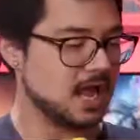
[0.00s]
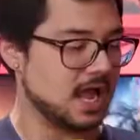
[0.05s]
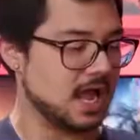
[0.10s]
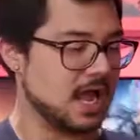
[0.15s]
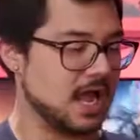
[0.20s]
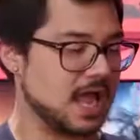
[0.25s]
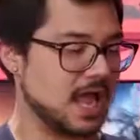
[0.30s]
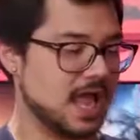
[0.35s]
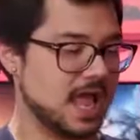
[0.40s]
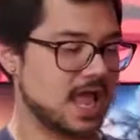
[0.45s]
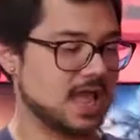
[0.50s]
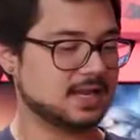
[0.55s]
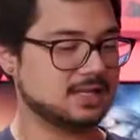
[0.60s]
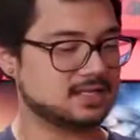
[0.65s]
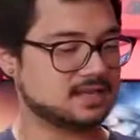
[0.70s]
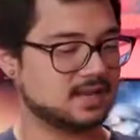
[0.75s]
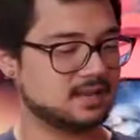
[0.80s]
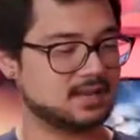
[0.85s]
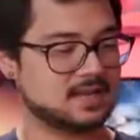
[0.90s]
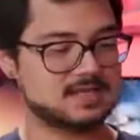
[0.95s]
Uh,
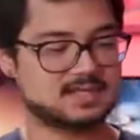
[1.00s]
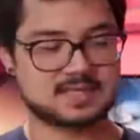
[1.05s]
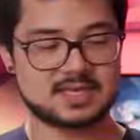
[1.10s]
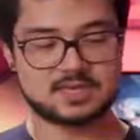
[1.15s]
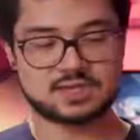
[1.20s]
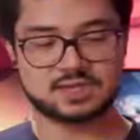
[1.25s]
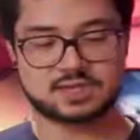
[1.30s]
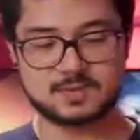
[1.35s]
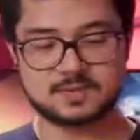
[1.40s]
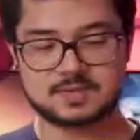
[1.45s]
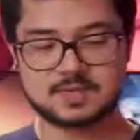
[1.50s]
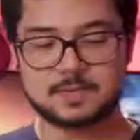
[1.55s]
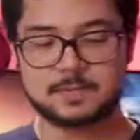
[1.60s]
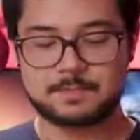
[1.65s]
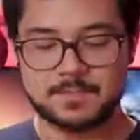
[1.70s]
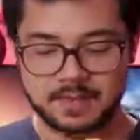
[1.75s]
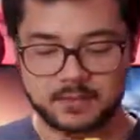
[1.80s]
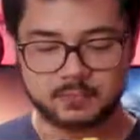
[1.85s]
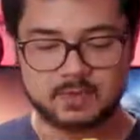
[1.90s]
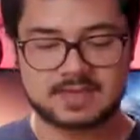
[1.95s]
and uh, it says shipped to
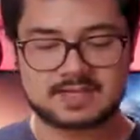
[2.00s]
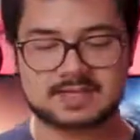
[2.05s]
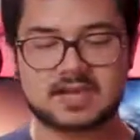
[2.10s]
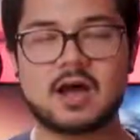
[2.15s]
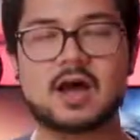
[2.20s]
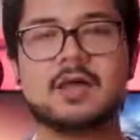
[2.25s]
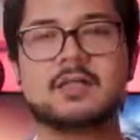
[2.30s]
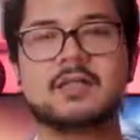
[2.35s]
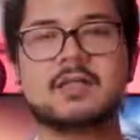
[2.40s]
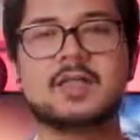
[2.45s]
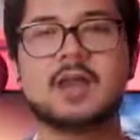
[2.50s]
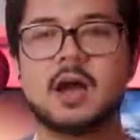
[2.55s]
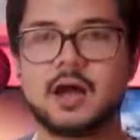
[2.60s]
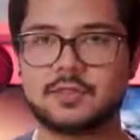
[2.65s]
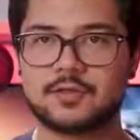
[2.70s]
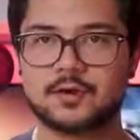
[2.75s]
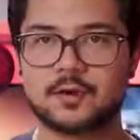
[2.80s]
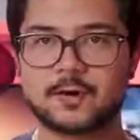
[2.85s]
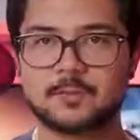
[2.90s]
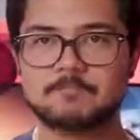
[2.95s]
Bitwit on the
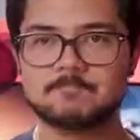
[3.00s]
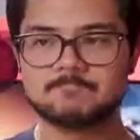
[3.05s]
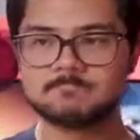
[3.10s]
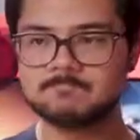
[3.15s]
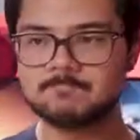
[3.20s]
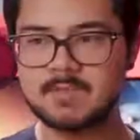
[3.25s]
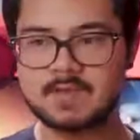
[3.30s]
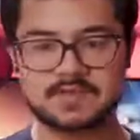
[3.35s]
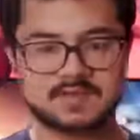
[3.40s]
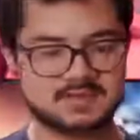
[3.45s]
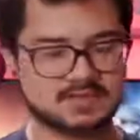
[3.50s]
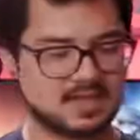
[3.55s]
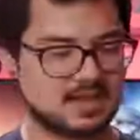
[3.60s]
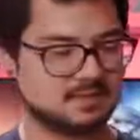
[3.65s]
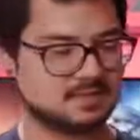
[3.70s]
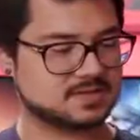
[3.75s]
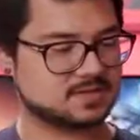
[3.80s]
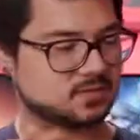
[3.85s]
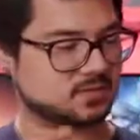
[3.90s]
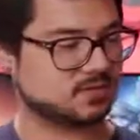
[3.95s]
other in the
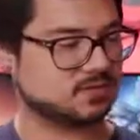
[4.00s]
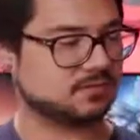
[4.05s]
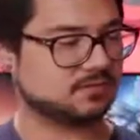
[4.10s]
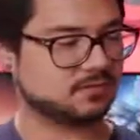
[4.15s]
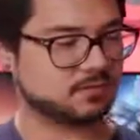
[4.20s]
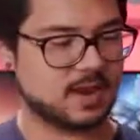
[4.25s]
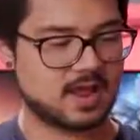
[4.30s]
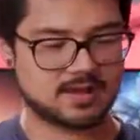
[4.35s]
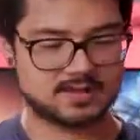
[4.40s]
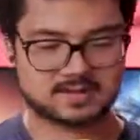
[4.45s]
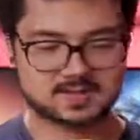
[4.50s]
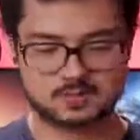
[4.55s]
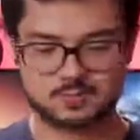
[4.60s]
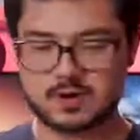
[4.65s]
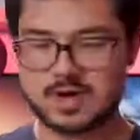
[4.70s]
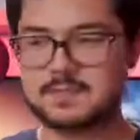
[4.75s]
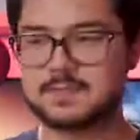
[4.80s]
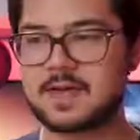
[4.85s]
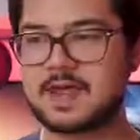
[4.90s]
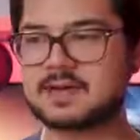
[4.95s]
same sort of red
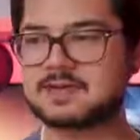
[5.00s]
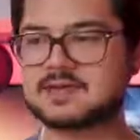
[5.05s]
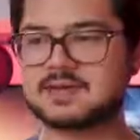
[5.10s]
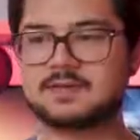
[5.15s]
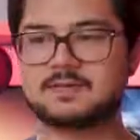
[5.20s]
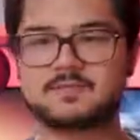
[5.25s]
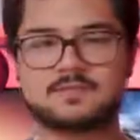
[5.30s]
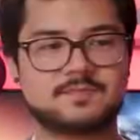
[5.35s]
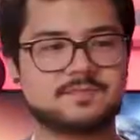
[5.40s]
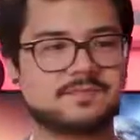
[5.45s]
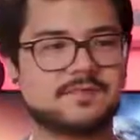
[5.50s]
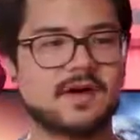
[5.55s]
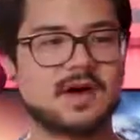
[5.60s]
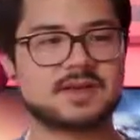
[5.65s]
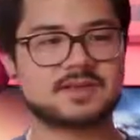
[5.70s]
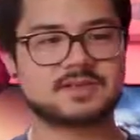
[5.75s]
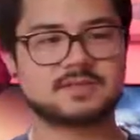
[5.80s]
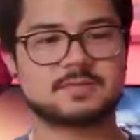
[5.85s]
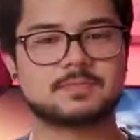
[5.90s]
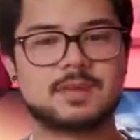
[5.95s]
spray painted
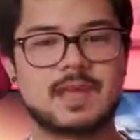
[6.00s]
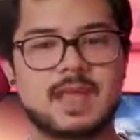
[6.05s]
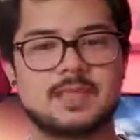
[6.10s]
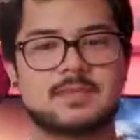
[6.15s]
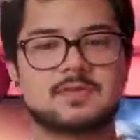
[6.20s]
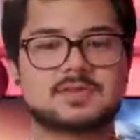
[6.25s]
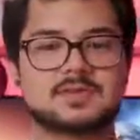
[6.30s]
font, and